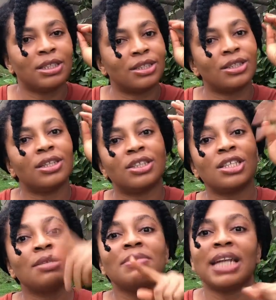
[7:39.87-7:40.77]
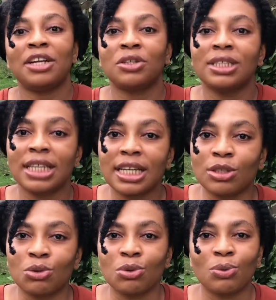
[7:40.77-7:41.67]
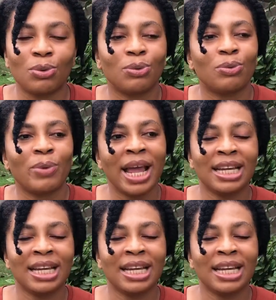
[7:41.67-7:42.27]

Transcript: It doesn't mean I don't take it. Well,